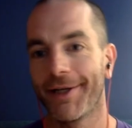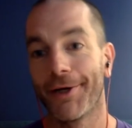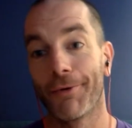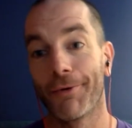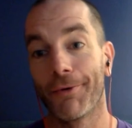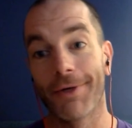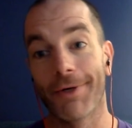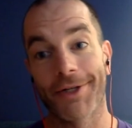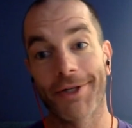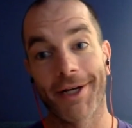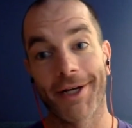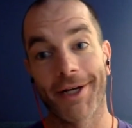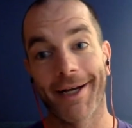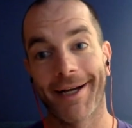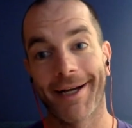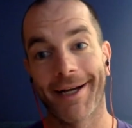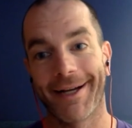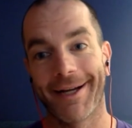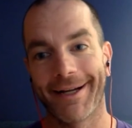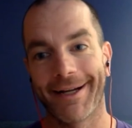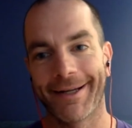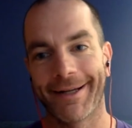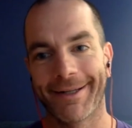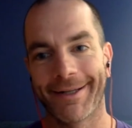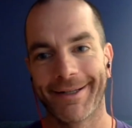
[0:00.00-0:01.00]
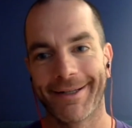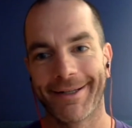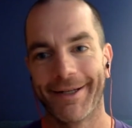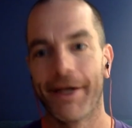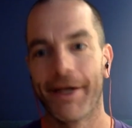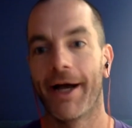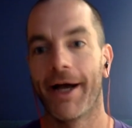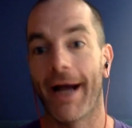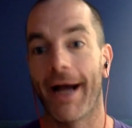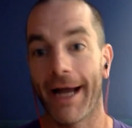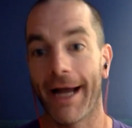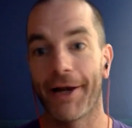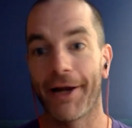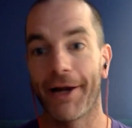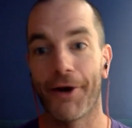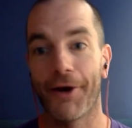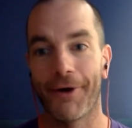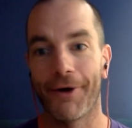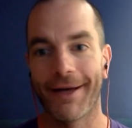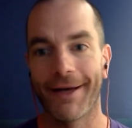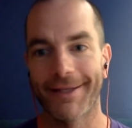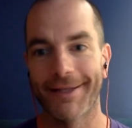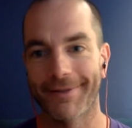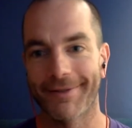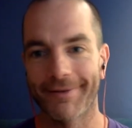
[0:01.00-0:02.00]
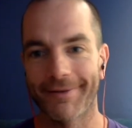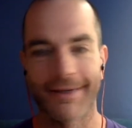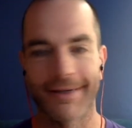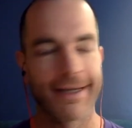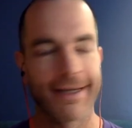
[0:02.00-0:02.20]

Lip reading: which I know has